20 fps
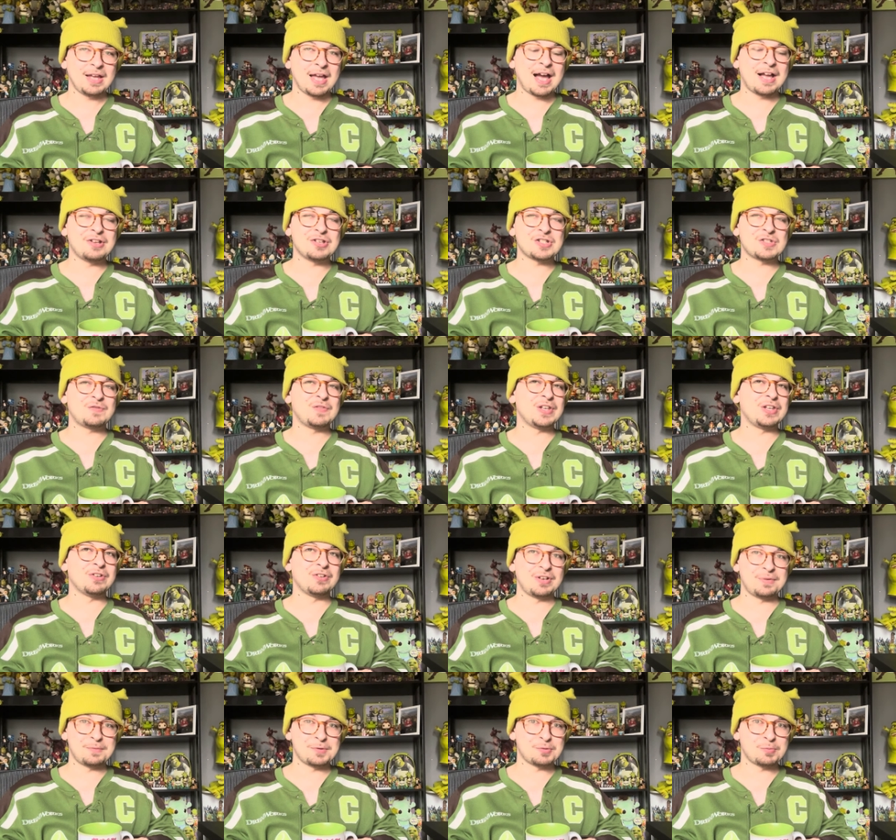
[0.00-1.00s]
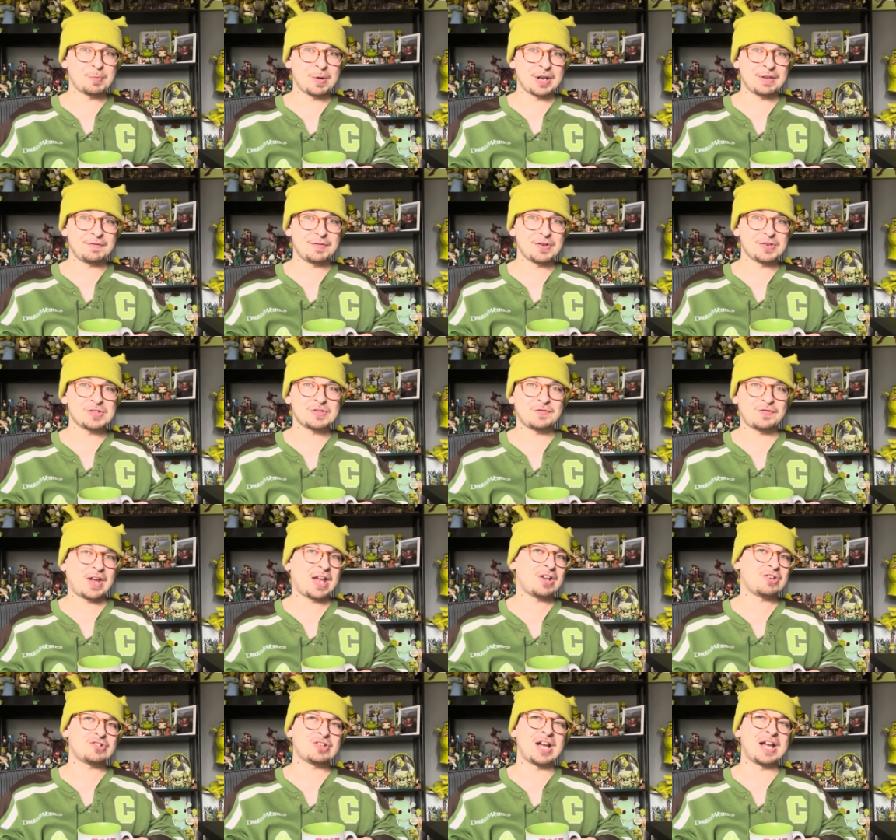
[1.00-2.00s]
I just figured it was one of those
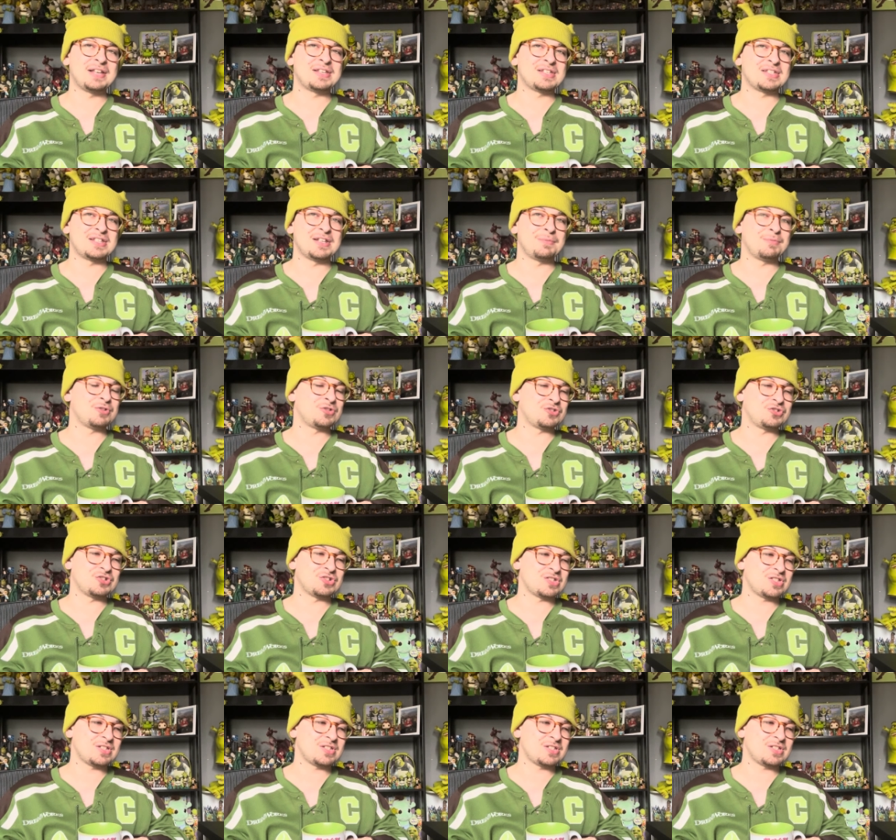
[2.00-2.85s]
franchises that was just